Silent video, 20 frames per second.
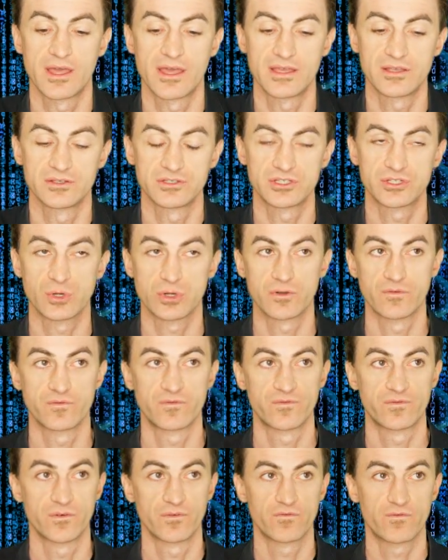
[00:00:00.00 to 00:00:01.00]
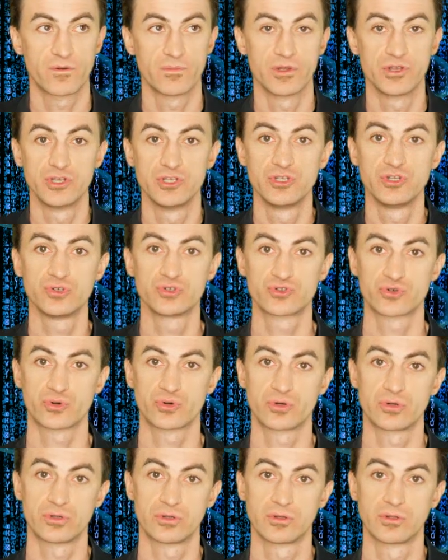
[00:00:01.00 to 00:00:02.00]
sort of from a
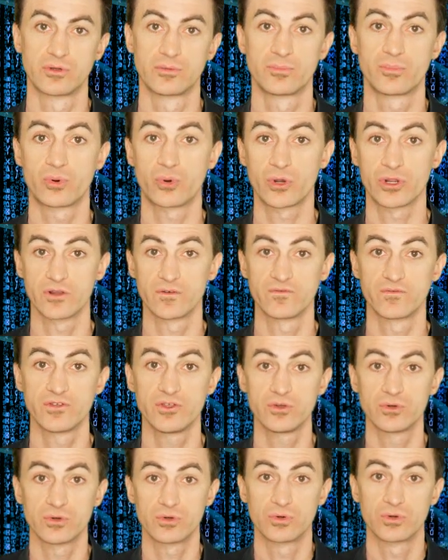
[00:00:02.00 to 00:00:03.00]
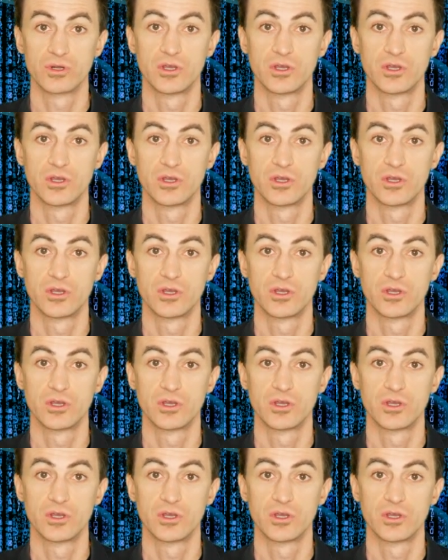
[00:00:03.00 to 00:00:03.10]
neutral point of view,